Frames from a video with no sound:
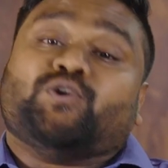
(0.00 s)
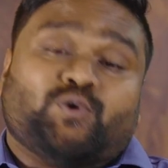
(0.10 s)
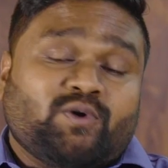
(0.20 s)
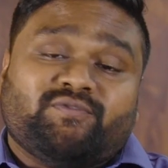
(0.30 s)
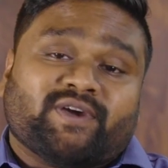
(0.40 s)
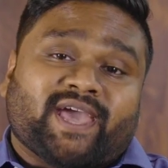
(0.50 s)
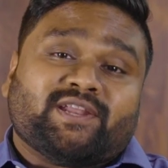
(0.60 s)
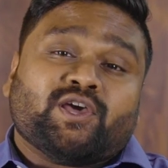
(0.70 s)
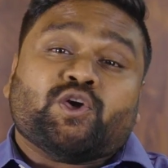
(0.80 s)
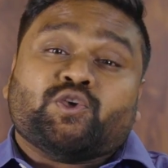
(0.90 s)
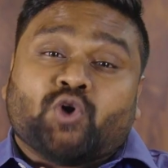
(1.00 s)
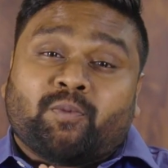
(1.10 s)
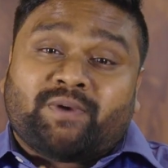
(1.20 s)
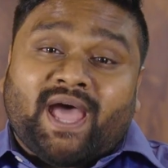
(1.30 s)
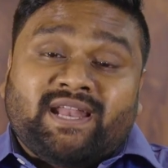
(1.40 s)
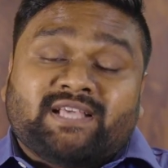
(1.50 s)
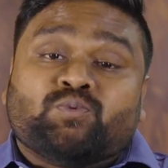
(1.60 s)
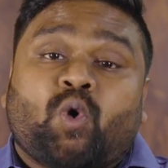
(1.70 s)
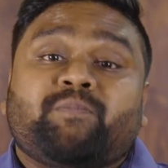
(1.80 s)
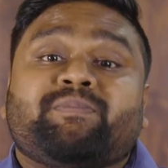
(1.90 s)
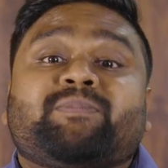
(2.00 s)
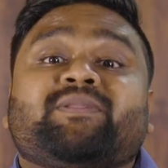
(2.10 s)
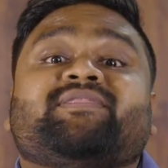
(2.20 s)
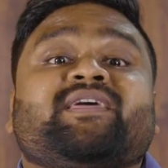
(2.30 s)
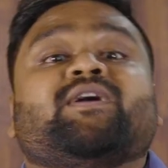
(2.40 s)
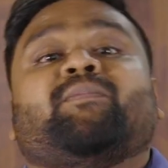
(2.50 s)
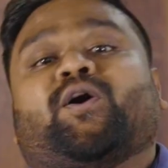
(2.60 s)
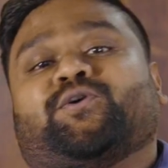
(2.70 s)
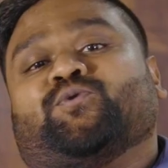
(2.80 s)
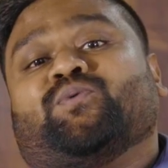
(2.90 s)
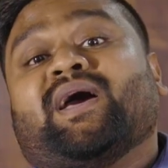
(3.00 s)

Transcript: Don't forget, your brand is what people think about you,